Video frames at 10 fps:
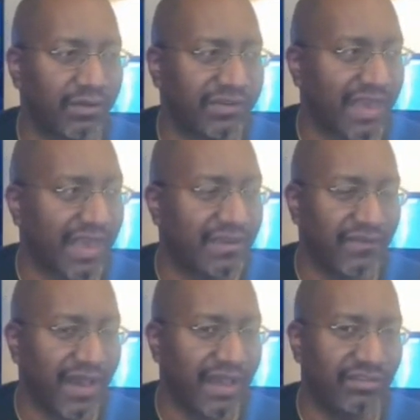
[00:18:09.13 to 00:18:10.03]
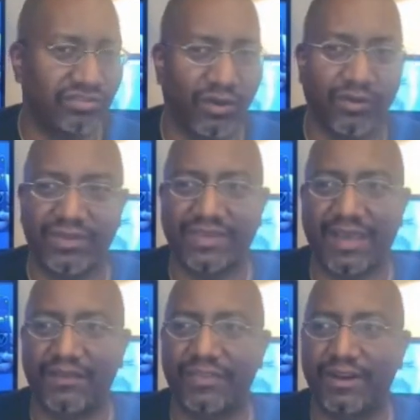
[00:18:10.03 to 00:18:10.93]
sci-fi show that's
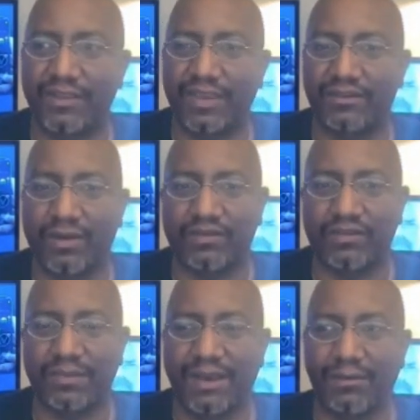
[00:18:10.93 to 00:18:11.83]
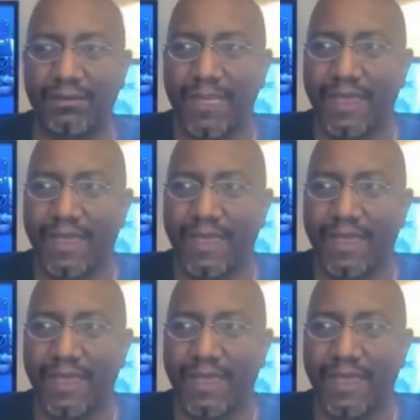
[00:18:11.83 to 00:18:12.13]
out there that talks about